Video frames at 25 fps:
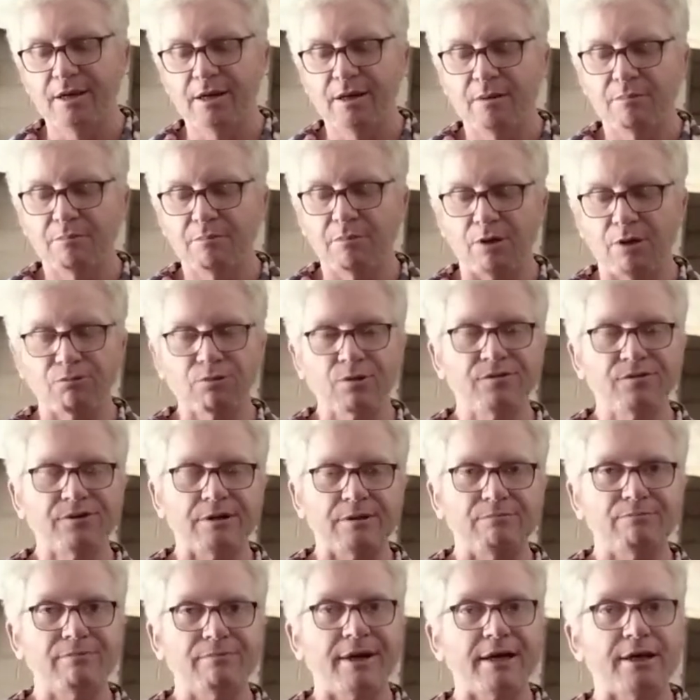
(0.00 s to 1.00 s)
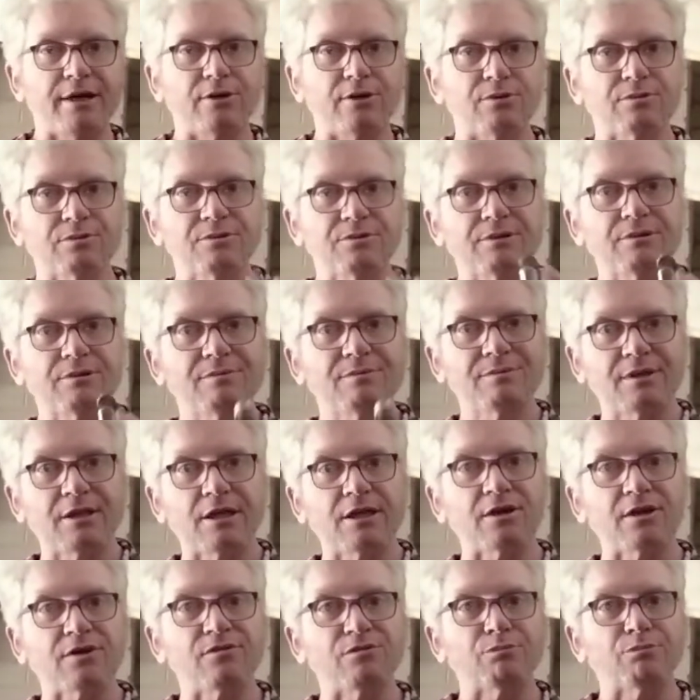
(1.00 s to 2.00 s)
my riveted maille that
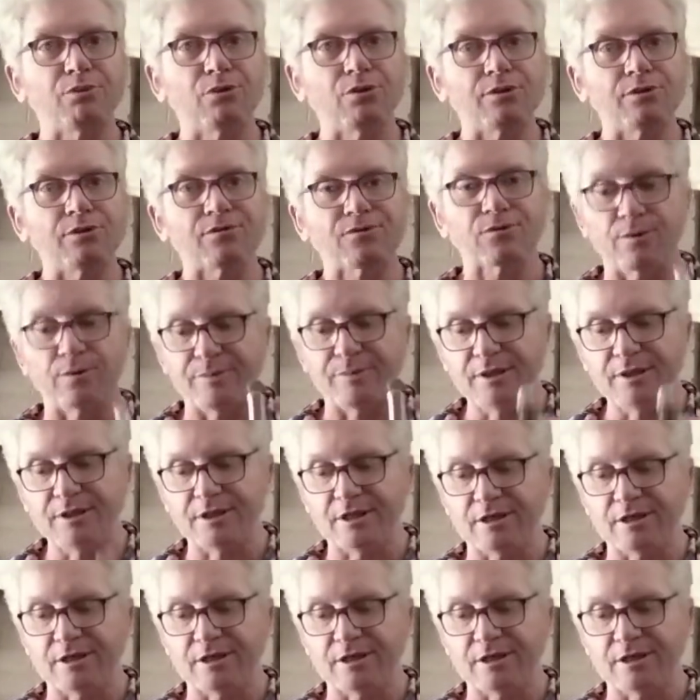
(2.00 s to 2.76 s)
I've bought from India,